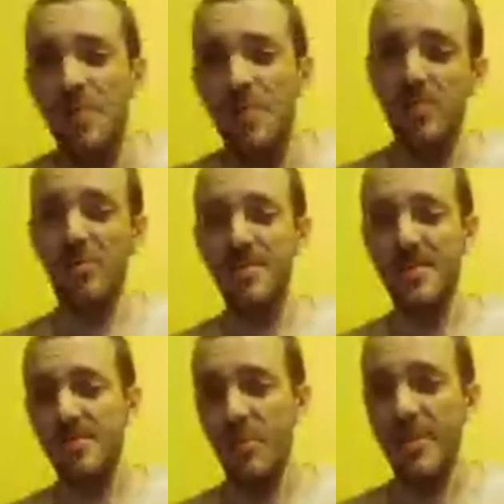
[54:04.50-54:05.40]
we learned
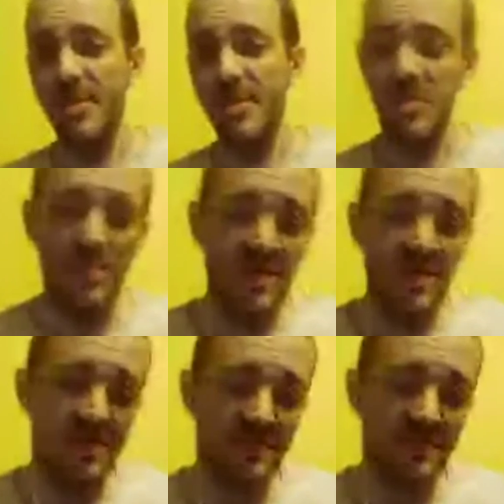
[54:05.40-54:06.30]
that we could actually
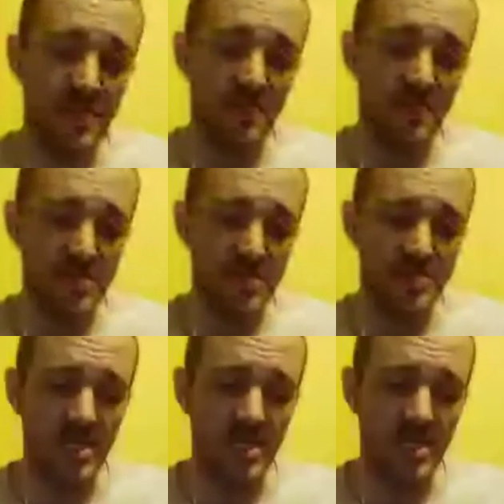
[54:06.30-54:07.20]
benefit from them because
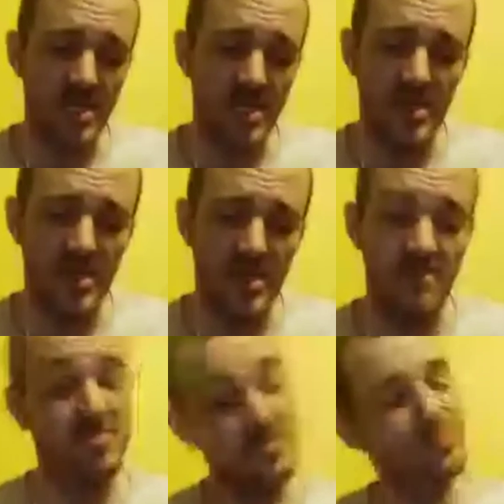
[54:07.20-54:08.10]
a lot of them had
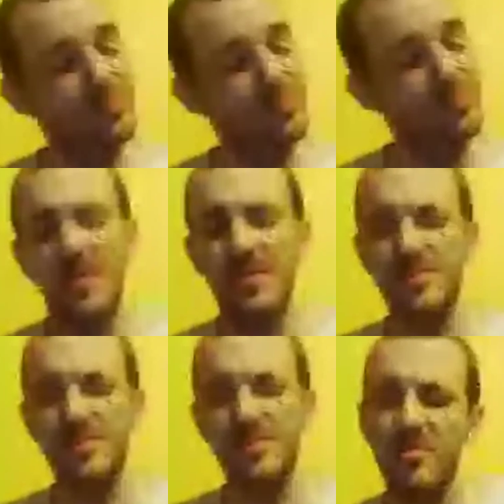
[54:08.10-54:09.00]
pretty
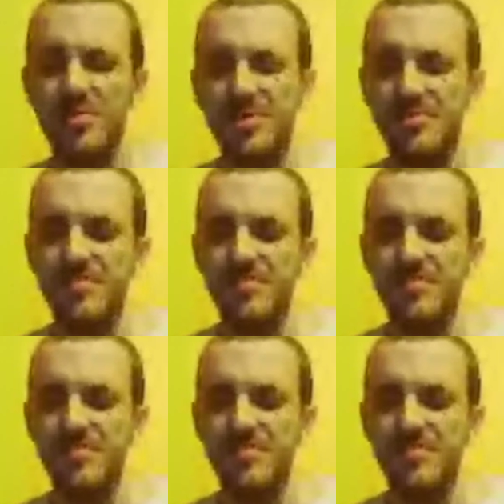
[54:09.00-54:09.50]
advanced technology.